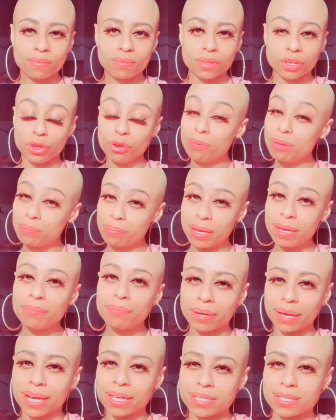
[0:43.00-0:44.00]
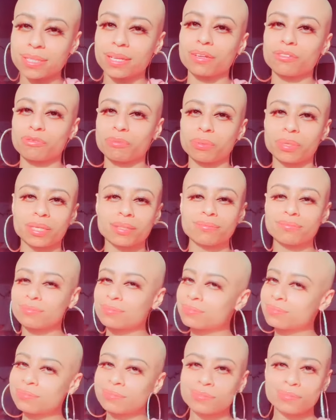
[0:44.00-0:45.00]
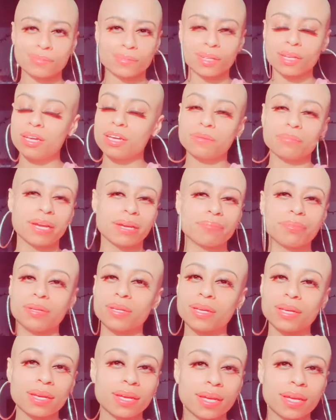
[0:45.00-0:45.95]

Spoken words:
You be peeping that stuff, but look, baby.